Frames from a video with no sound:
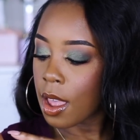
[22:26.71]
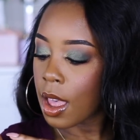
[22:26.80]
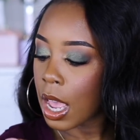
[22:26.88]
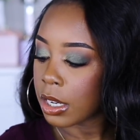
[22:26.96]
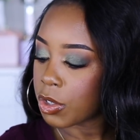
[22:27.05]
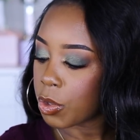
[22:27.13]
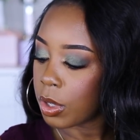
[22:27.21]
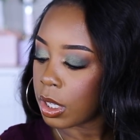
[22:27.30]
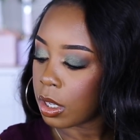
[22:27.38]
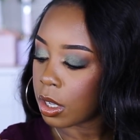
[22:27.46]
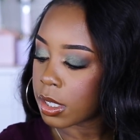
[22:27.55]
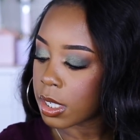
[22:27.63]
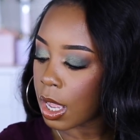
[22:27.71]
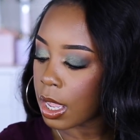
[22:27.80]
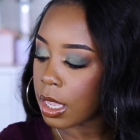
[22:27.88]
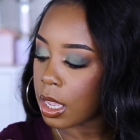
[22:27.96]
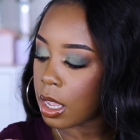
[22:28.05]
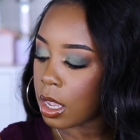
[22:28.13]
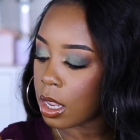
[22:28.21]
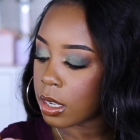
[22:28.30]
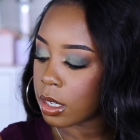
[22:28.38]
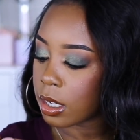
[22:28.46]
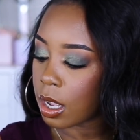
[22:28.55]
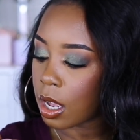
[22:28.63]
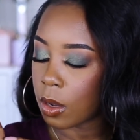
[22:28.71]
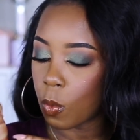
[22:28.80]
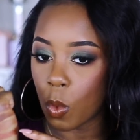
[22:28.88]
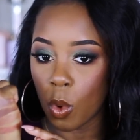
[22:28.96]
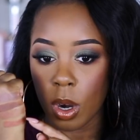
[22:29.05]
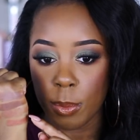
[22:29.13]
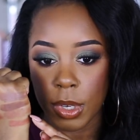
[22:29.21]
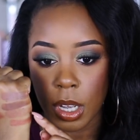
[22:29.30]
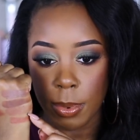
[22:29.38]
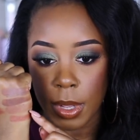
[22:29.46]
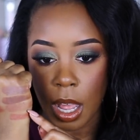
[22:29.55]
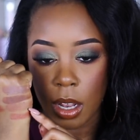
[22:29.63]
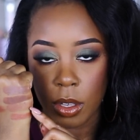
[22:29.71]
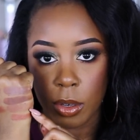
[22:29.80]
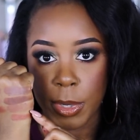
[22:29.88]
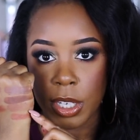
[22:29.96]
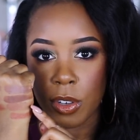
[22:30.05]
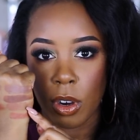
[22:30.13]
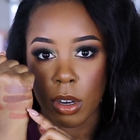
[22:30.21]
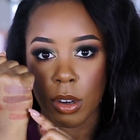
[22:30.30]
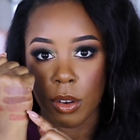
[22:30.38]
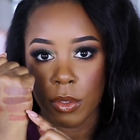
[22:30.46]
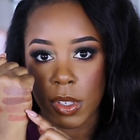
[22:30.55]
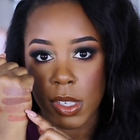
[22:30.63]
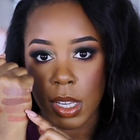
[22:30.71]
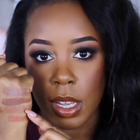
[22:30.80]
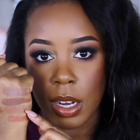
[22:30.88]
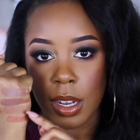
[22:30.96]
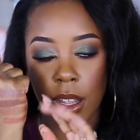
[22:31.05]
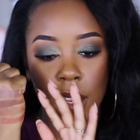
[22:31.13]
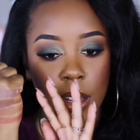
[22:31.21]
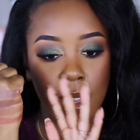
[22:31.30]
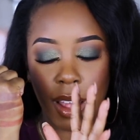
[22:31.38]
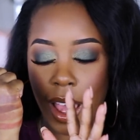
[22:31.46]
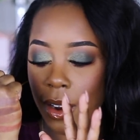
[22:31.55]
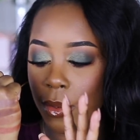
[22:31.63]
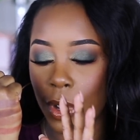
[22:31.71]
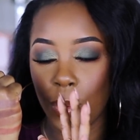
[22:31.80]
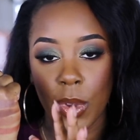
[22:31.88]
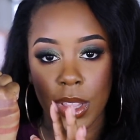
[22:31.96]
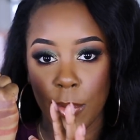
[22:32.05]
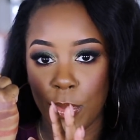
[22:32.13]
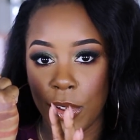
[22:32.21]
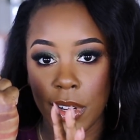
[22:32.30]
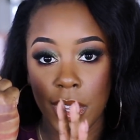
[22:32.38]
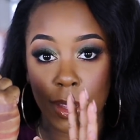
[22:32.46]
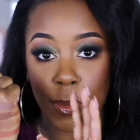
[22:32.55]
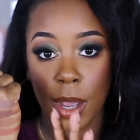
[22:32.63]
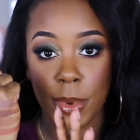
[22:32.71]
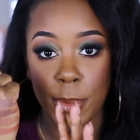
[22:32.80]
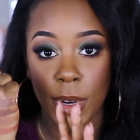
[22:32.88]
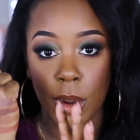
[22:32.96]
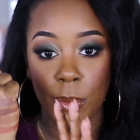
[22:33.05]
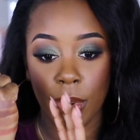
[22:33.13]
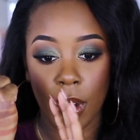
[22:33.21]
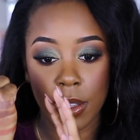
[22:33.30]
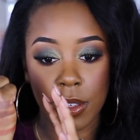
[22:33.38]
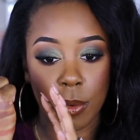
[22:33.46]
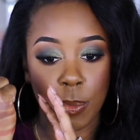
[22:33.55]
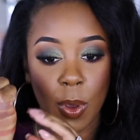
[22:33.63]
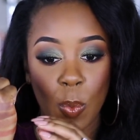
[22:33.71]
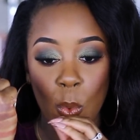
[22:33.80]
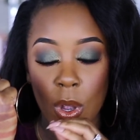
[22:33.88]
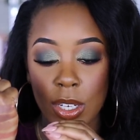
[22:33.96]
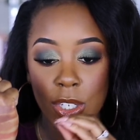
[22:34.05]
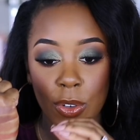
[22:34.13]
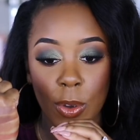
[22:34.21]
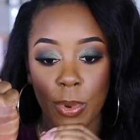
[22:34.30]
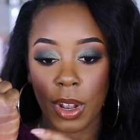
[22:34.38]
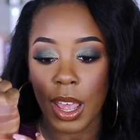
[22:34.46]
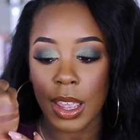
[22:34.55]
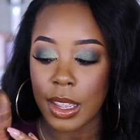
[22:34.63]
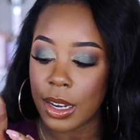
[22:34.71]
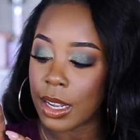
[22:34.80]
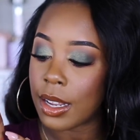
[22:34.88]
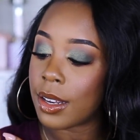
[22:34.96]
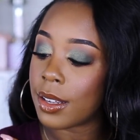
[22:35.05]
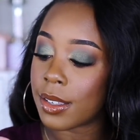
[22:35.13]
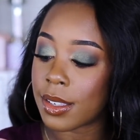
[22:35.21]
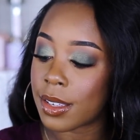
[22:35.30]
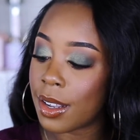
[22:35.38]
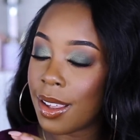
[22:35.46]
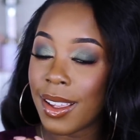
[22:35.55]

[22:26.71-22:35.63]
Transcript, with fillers: actually looks like it kind of warmed up, got a little bit darker on the skin. I don't know what they put in the Bobbi Brown bronzer, but once you apply it, it is